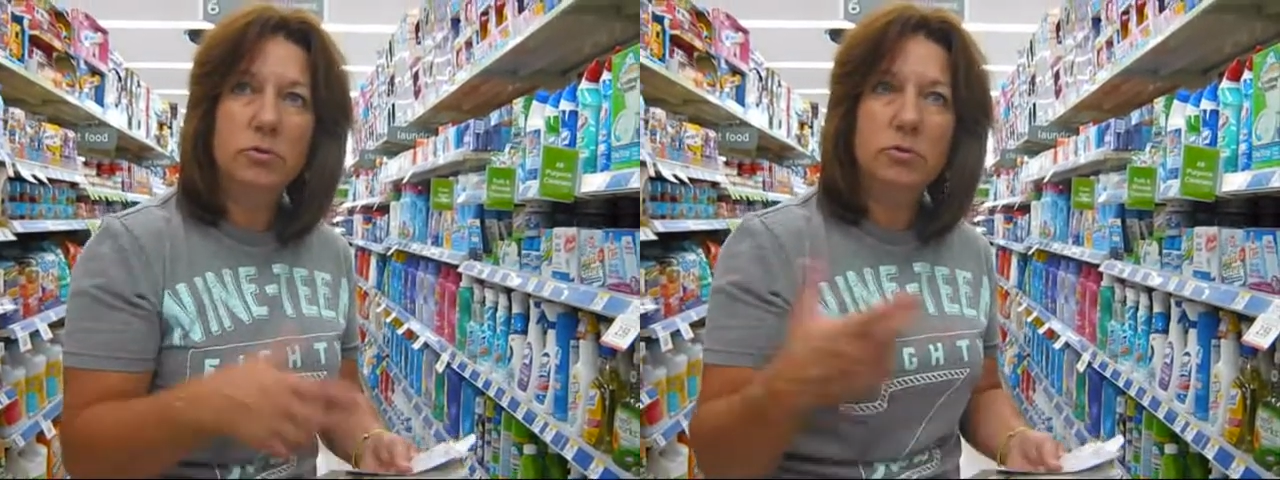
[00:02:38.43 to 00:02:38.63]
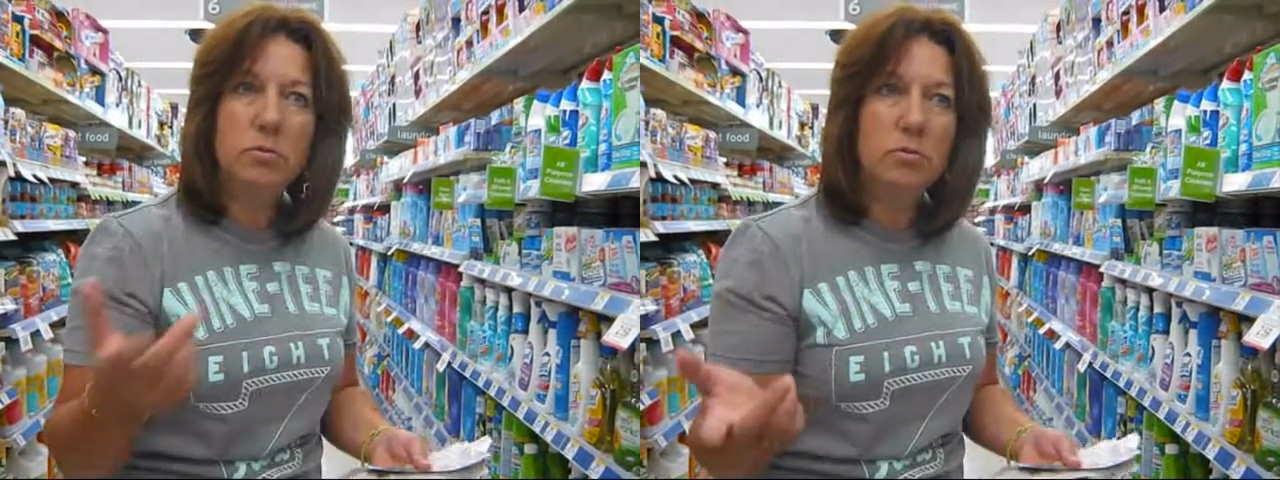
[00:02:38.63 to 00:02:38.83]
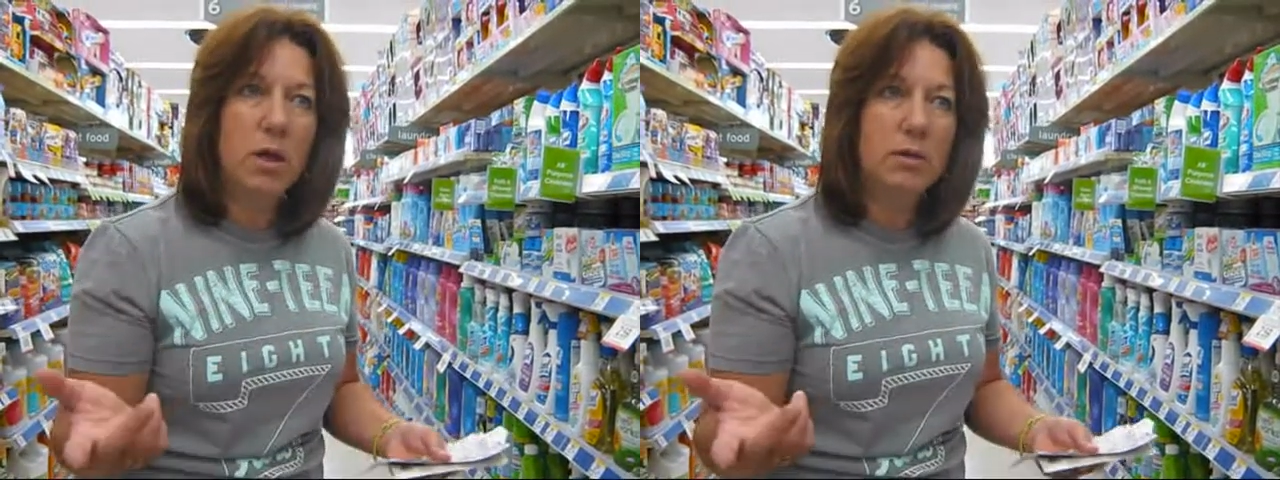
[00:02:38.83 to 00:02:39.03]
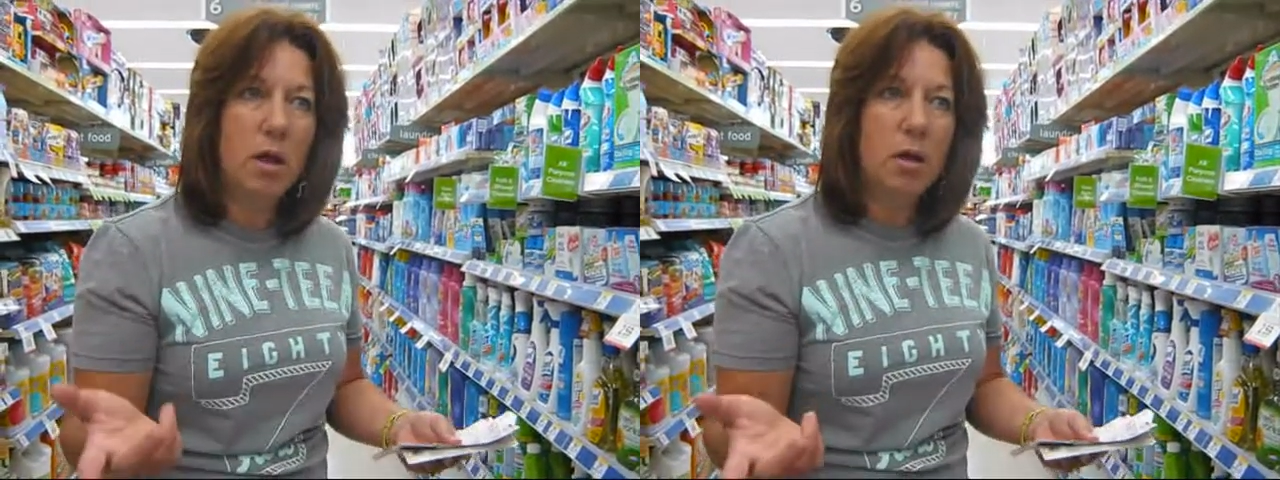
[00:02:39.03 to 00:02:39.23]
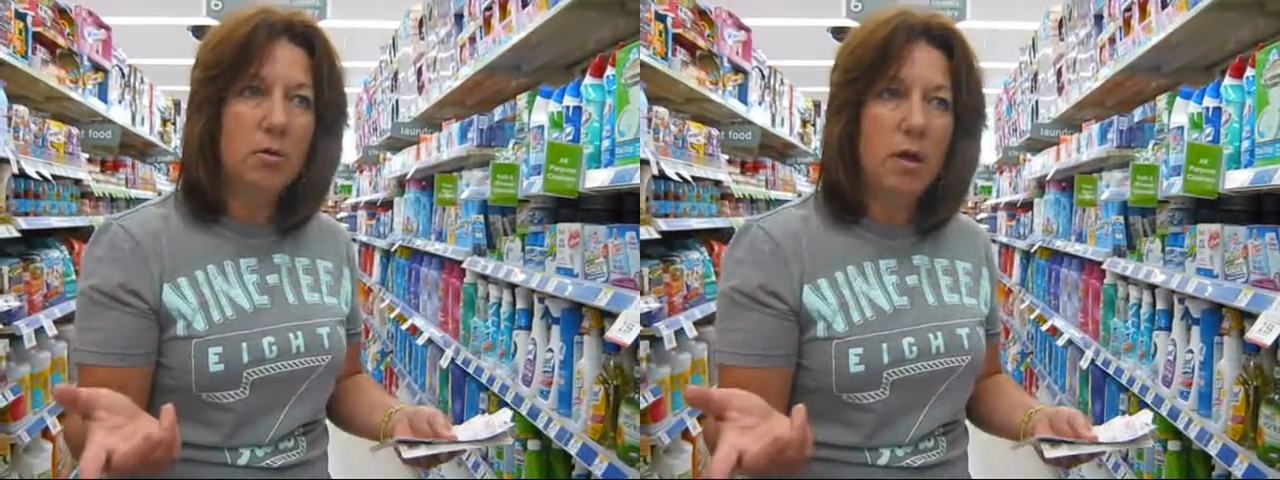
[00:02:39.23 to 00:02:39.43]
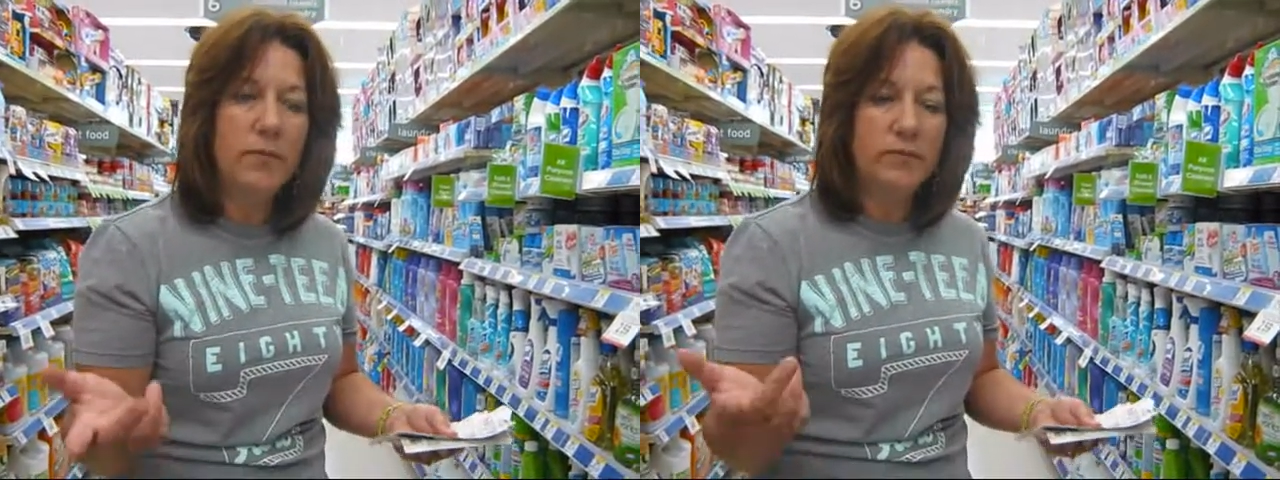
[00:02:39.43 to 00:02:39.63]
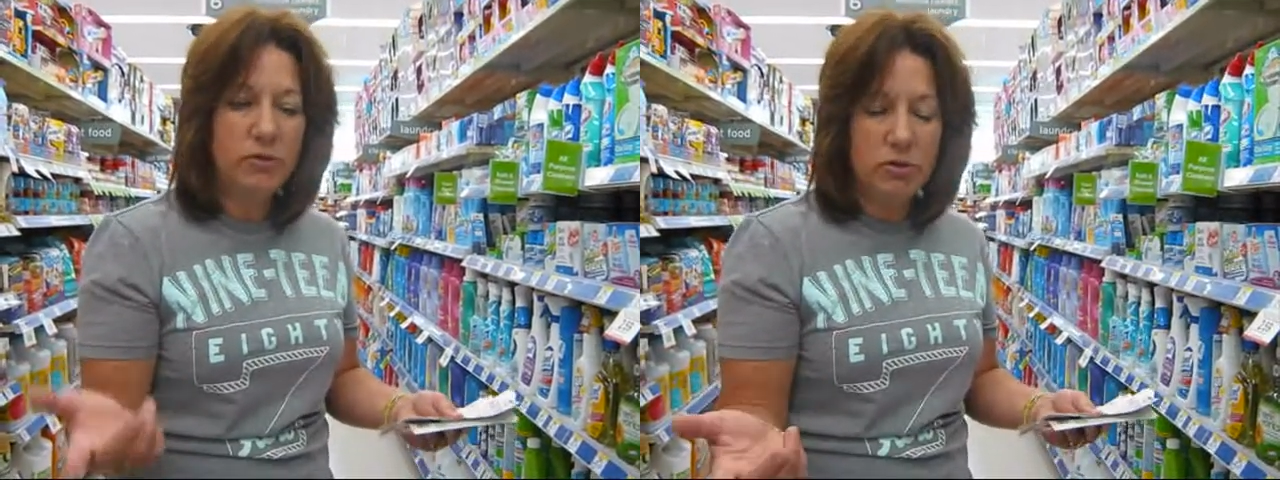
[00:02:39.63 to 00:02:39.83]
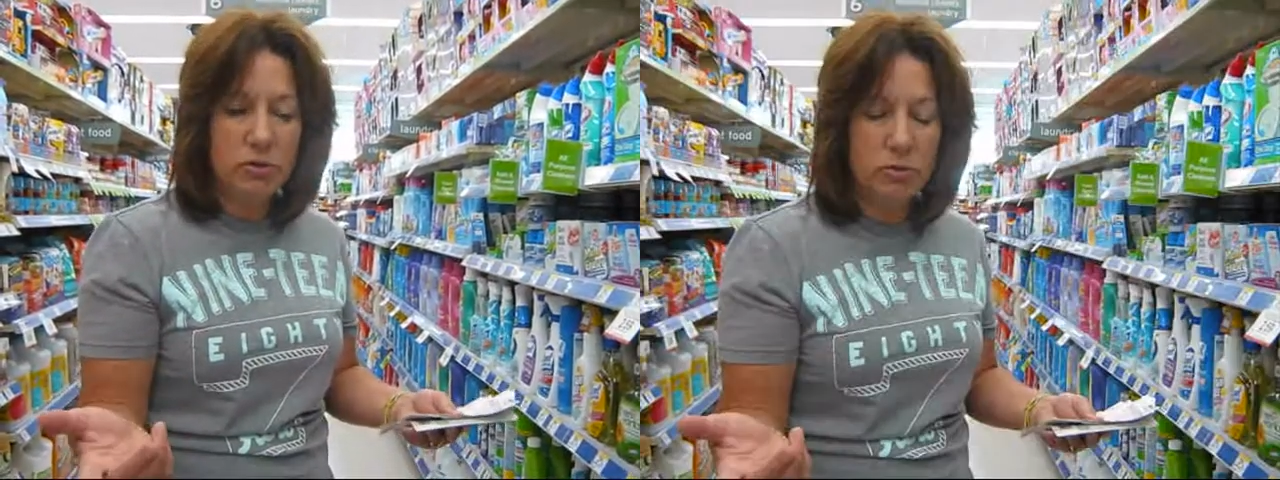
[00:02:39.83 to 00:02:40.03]
two, a dollar off of
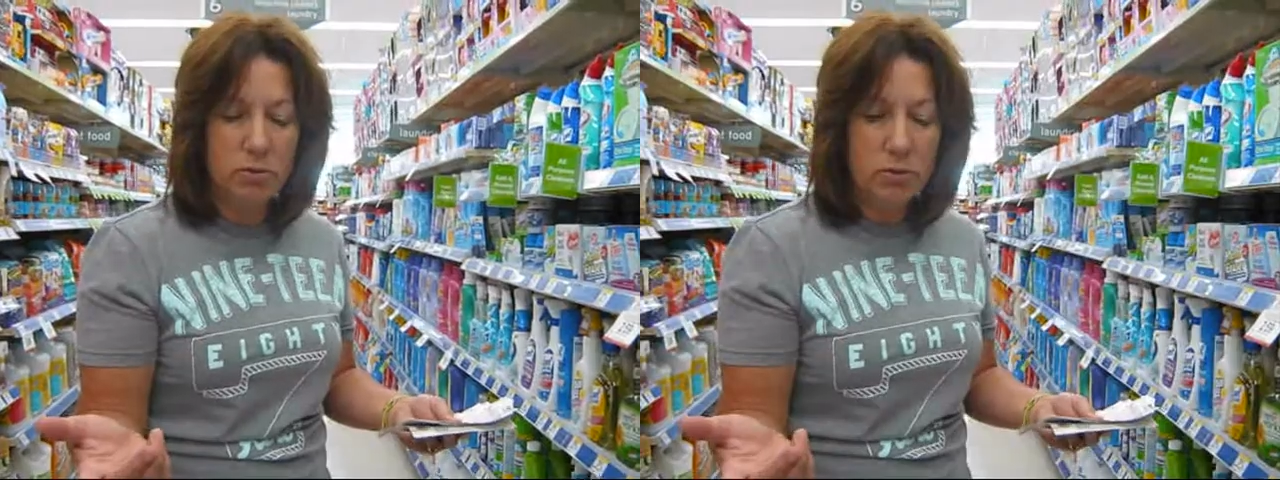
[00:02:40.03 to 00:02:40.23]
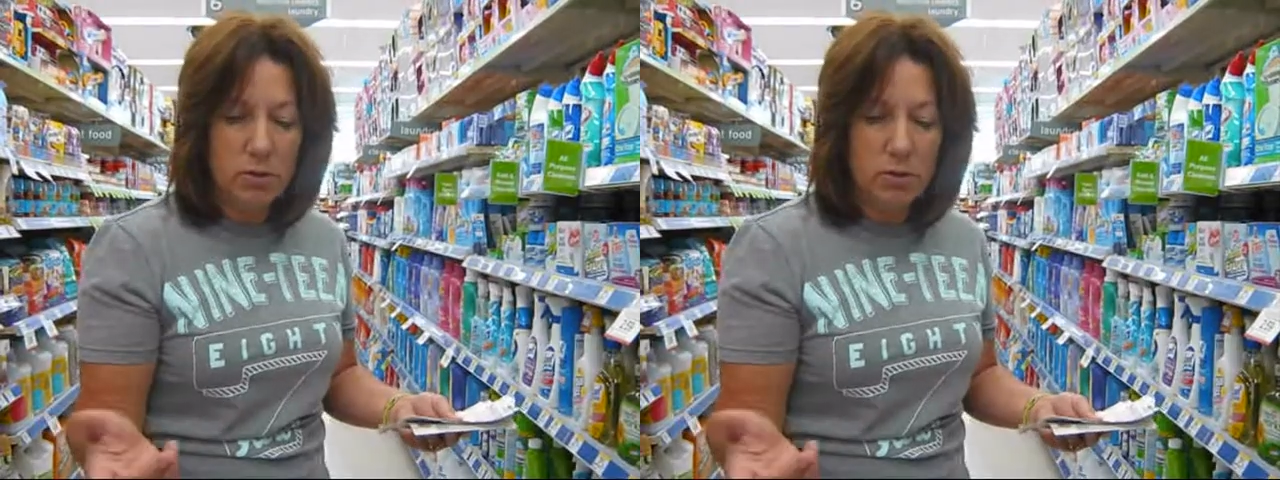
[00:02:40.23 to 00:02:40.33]
two.